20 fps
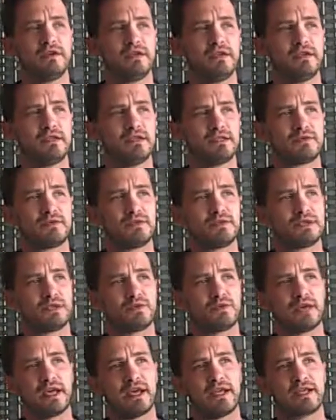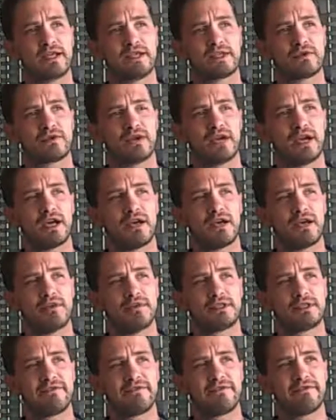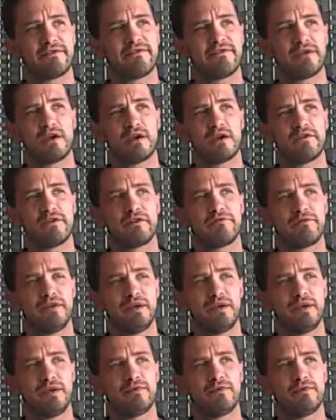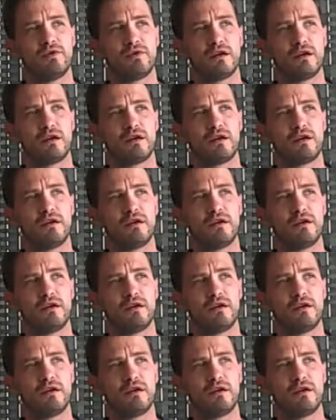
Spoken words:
is what I describe as the phenomenon of people who are